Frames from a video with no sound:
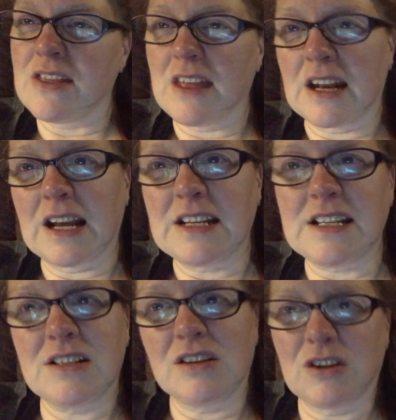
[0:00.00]
that I
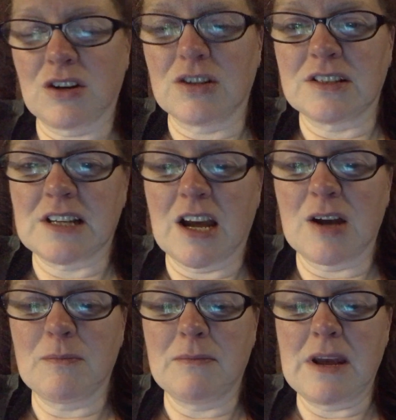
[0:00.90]
need to learn to
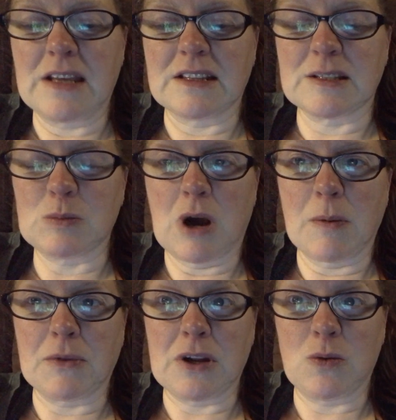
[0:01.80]
make this
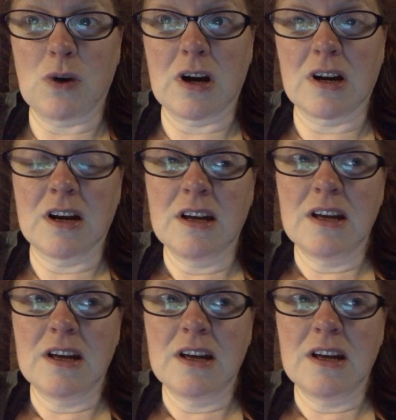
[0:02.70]
property work